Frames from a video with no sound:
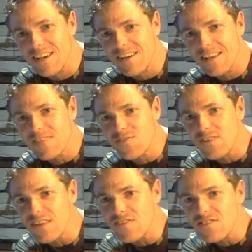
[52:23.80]
Cliff
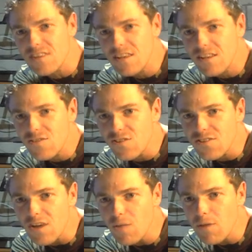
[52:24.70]
says, so
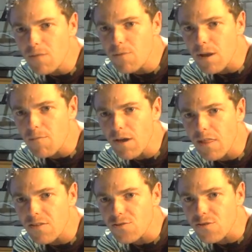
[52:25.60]
tell me a bit
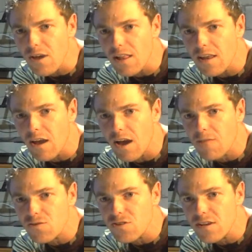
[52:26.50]
about this Creality Hi
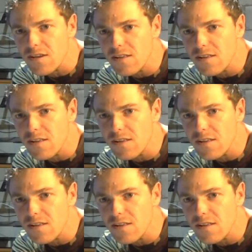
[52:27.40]
machine.